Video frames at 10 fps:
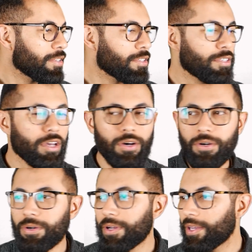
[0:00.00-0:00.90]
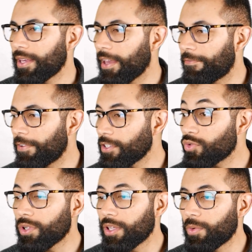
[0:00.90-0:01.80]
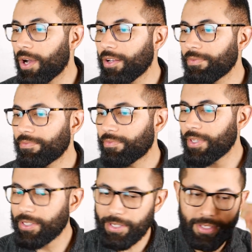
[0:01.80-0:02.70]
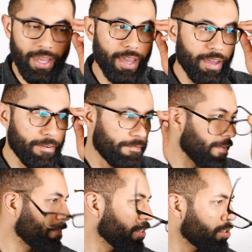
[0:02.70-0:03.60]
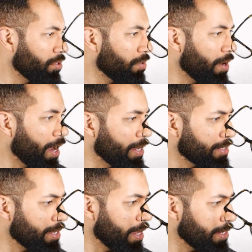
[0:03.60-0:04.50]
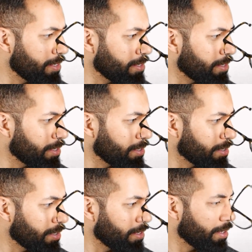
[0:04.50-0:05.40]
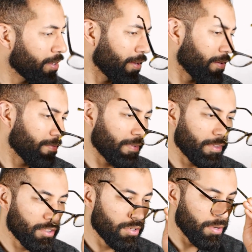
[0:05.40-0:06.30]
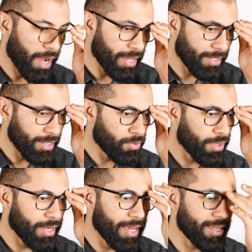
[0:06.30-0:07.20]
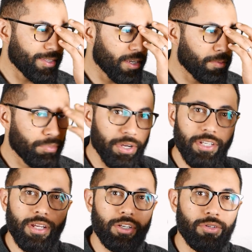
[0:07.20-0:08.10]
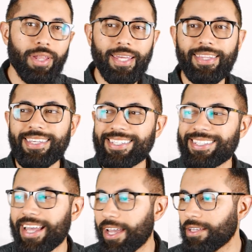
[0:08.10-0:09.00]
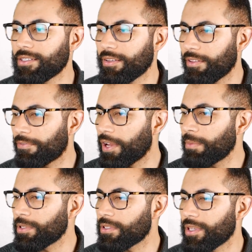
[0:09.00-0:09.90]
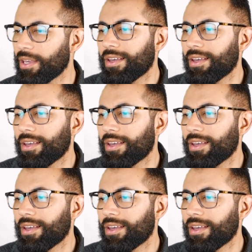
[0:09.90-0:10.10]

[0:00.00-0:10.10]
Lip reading: So it fits really well. This is a 52 eye size, 52 eye size with an 18 bridge. I do like the size of the frame. It's